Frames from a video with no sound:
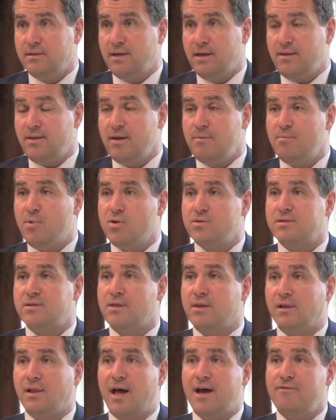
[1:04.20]
And then most of
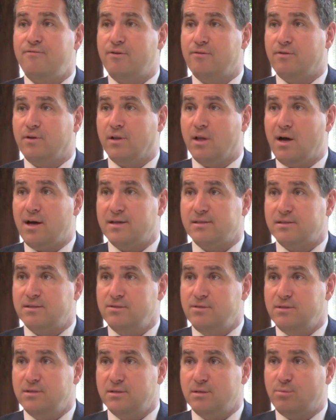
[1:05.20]
the life of a
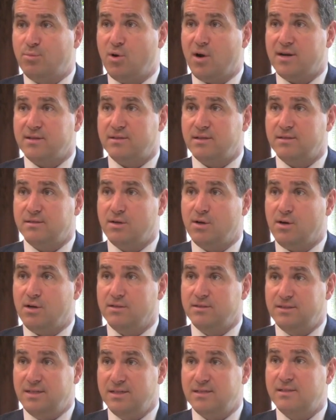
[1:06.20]
lawsuit is a process
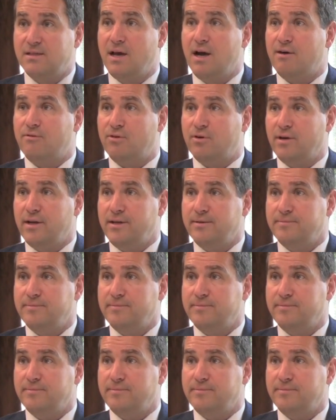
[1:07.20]
called discovery.